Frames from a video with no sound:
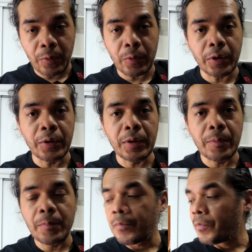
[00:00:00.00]
good.
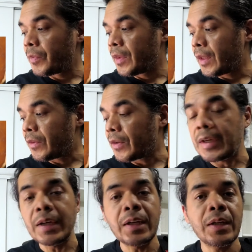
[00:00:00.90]
That's
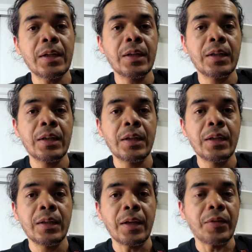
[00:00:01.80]
E.
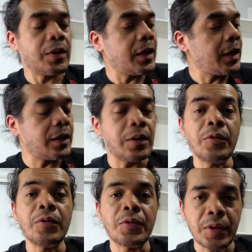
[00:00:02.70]
That's A, and then you
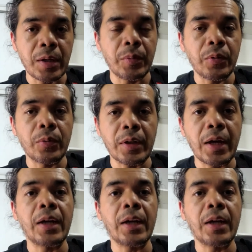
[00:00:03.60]
just keep doing that